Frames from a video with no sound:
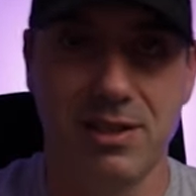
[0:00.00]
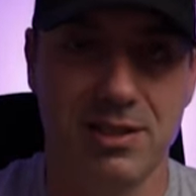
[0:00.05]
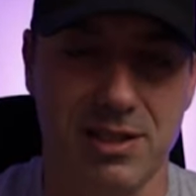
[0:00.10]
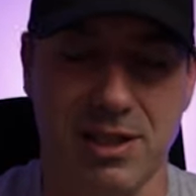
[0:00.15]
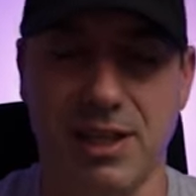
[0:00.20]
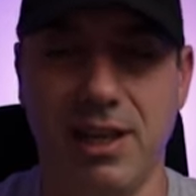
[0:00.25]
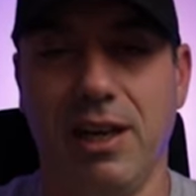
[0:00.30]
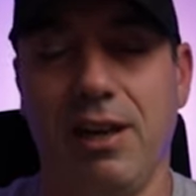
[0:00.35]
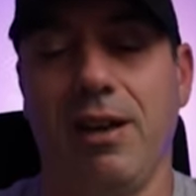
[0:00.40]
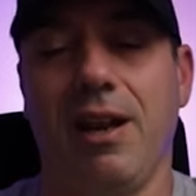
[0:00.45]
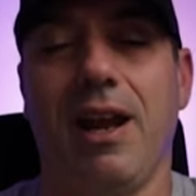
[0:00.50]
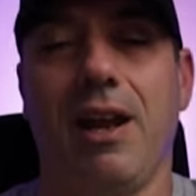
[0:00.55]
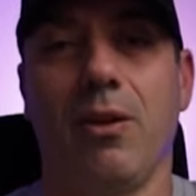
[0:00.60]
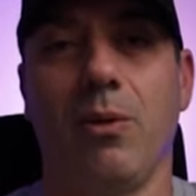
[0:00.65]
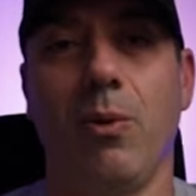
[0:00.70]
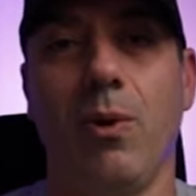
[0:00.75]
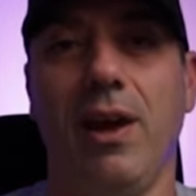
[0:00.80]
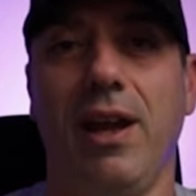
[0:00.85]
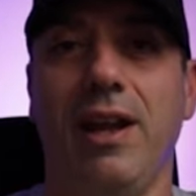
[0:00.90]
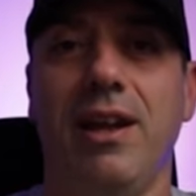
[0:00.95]
to get it out of
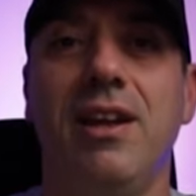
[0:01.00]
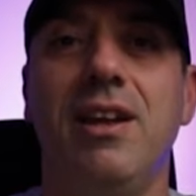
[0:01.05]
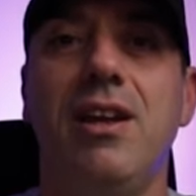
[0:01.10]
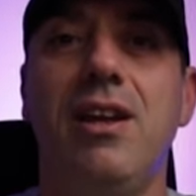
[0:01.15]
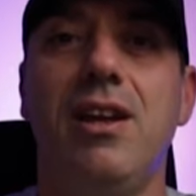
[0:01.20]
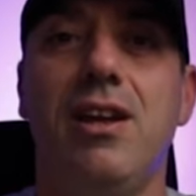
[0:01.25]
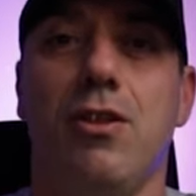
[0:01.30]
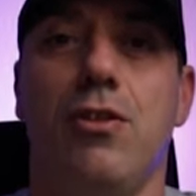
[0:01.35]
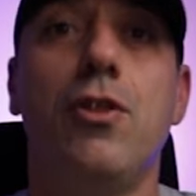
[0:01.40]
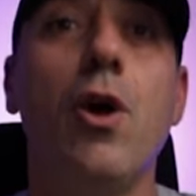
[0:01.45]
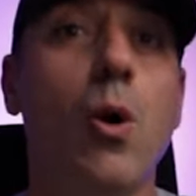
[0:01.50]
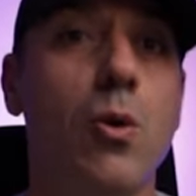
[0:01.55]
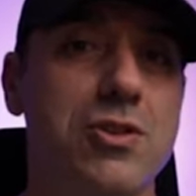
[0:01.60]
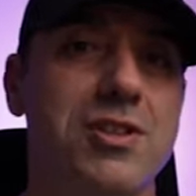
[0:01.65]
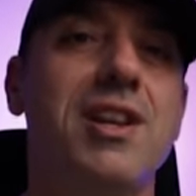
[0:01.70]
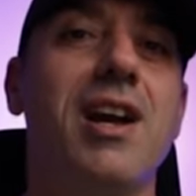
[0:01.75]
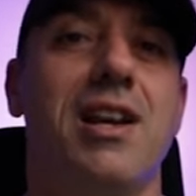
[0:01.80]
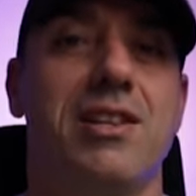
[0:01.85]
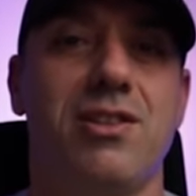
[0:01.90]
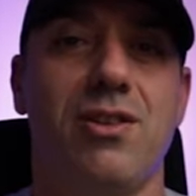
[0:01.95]
the way those
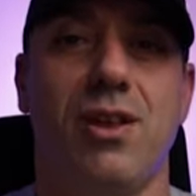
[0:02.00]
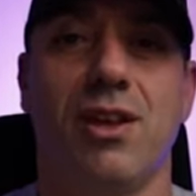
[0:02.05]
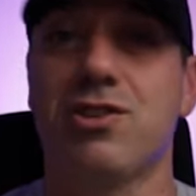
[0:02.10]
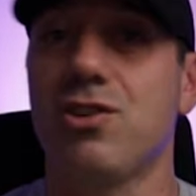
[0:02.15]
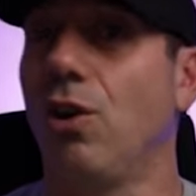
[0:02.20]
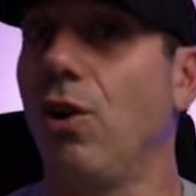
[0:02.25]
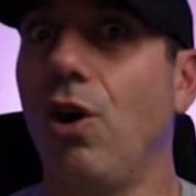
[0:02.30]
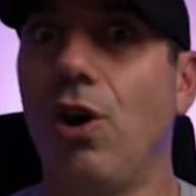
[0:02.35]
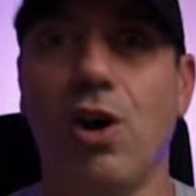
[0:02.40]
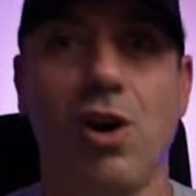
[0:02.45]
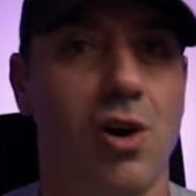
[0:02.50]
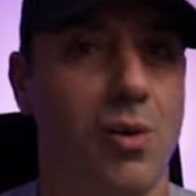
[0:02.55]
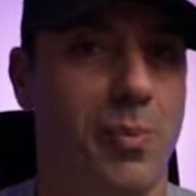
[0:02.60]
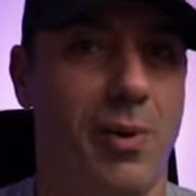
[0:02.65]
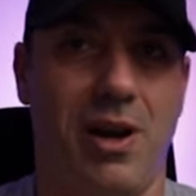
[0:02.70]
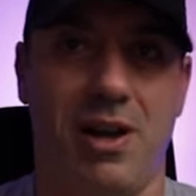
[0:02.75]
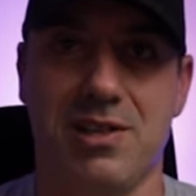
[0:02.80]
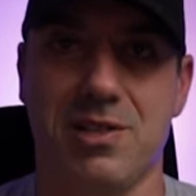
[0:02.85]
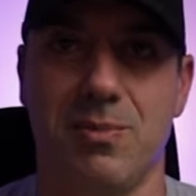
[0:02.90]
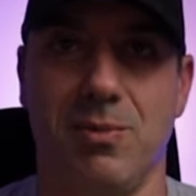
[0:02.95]
kinds of things are all
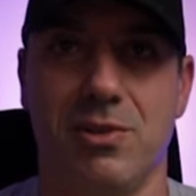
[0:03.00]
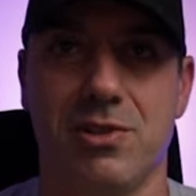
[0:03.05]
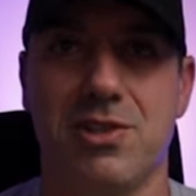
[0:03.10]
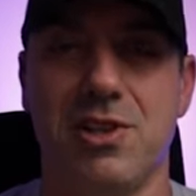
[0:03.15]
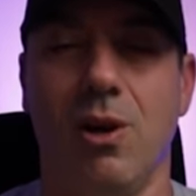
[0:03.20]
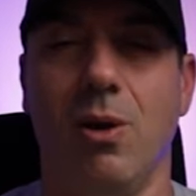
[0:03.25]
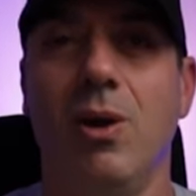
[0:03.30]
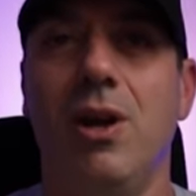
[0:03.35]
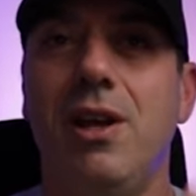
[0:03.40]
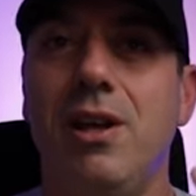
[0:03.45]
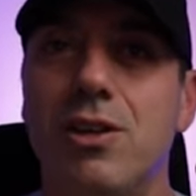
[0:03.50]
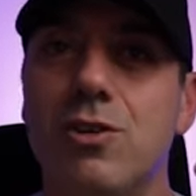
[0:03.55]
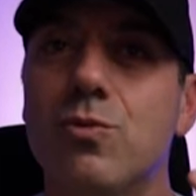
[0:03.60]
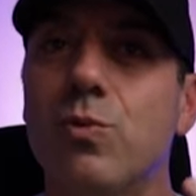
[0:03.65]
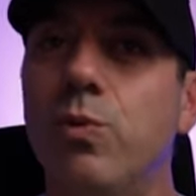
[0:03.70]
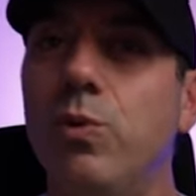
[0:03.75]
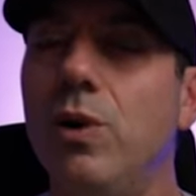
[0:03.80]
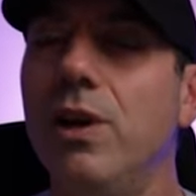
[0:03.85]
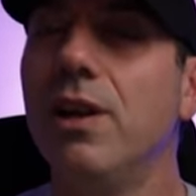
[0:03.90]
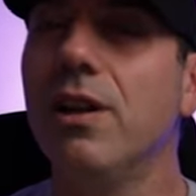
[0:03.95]
possible so
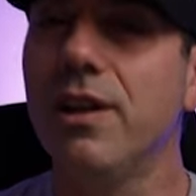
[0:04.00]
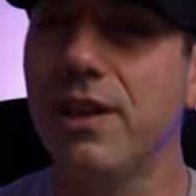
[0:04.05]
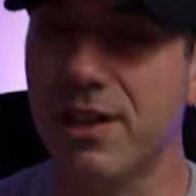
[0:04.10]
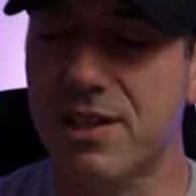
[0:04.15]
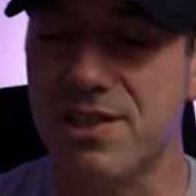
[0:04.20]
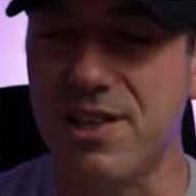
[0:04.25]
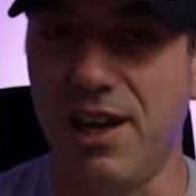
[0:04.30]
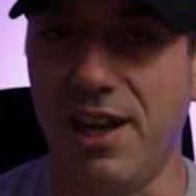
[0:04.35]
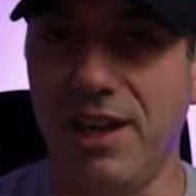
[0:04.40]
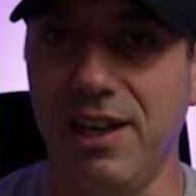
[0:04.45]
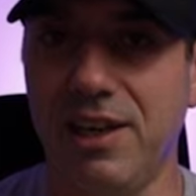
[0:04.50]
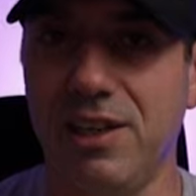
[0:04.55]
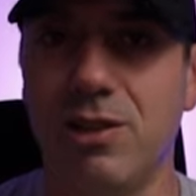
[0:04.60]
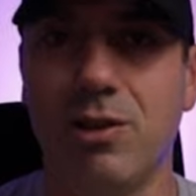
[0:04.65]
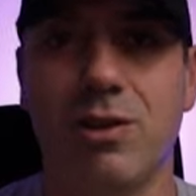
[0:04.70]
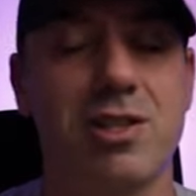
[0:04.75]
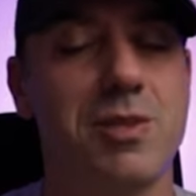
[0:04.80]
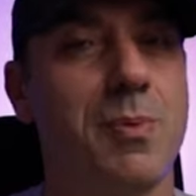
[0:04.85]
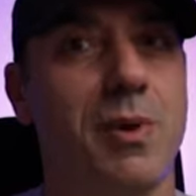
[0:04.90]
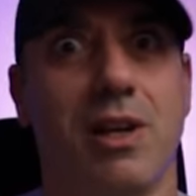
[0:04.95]
it's really exciting you
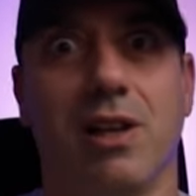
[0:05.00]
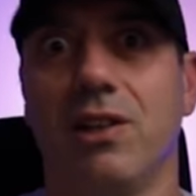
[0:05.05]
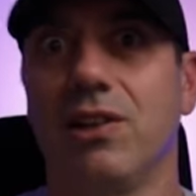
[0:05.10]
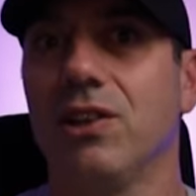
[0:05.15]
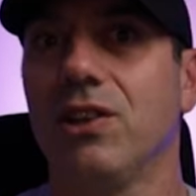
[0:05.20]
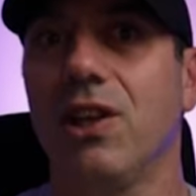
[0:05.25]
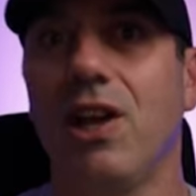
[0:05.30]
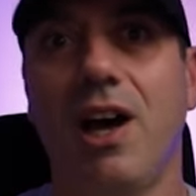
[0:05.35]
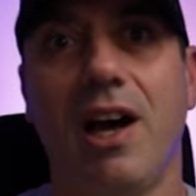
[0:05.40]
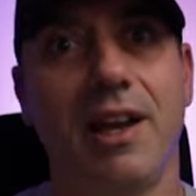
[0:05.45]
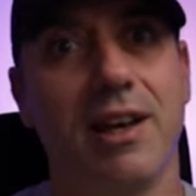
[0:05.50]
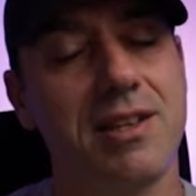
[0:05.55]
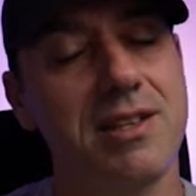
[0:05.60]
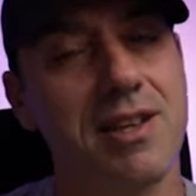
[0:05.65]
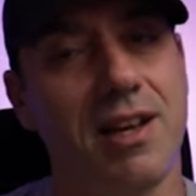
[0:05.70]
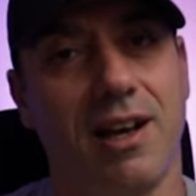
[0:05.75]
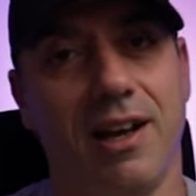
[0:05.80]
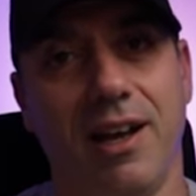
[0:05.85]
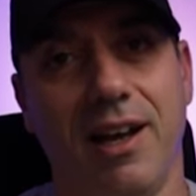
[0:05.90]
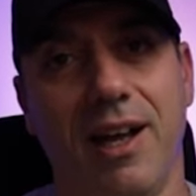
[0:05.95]
can spend a lot of
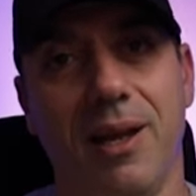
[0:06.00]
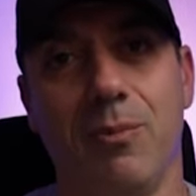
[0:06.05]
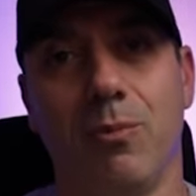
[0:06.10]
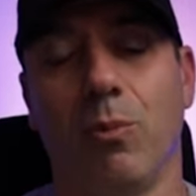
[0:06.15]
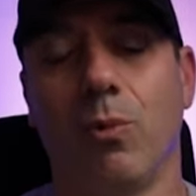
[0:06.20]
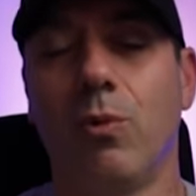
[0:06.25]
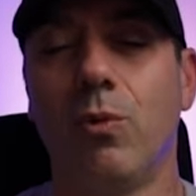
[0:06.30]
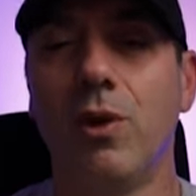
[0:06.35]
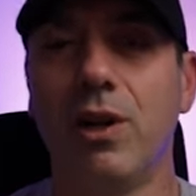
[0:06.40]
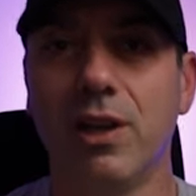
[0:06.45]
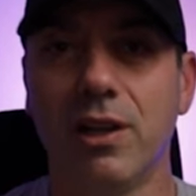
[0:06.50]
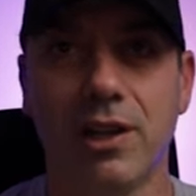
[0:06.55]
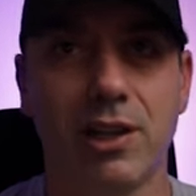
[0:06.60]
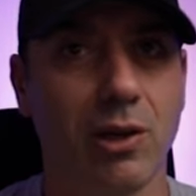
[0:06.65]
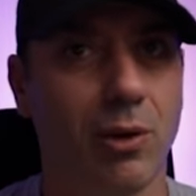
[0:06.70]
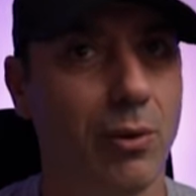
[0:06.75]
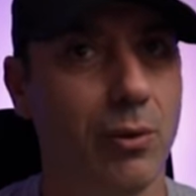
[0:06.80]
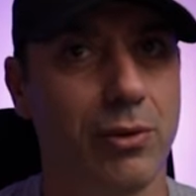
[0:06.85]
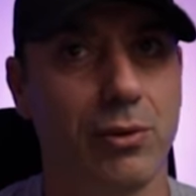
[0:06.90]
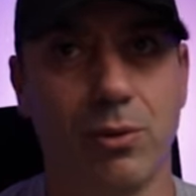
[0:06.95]
time really
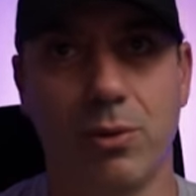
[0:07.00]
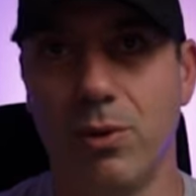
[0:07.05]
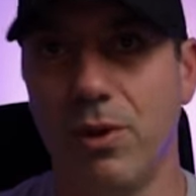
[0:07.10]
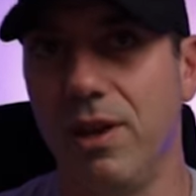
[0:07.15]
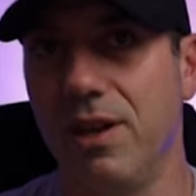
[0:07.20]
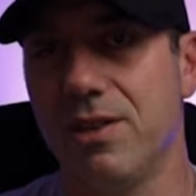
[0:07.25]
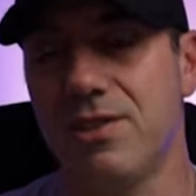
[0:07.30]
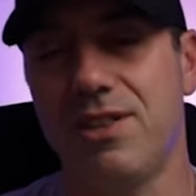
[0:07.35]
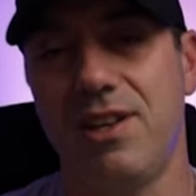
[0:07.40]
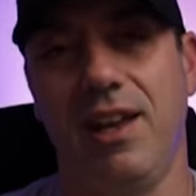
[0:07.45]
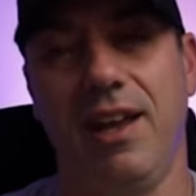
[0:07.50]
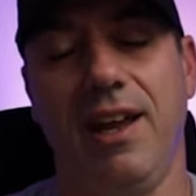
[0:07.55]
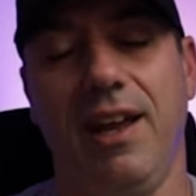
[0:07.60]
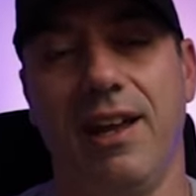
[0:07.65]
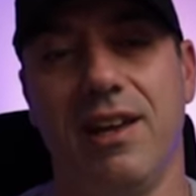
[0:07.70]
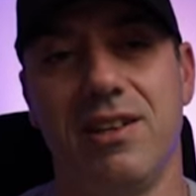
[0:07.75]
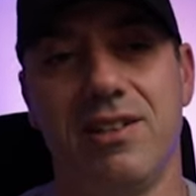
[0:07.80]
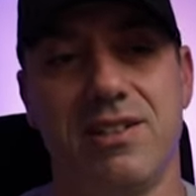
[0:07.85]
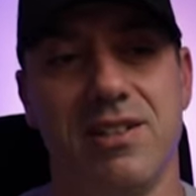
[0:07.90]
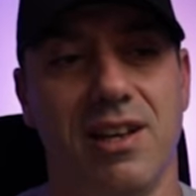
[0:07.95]
going through this
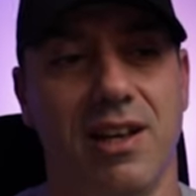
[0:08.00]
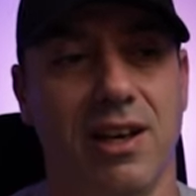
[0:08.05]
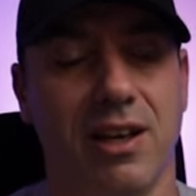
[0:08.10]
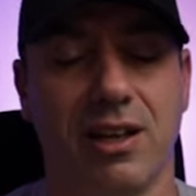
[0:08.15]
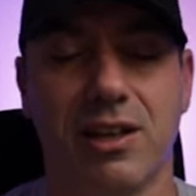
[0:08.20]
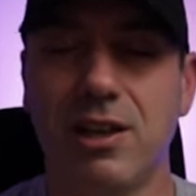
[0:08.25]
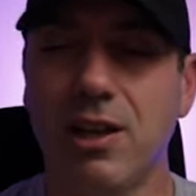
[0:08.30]
and uh,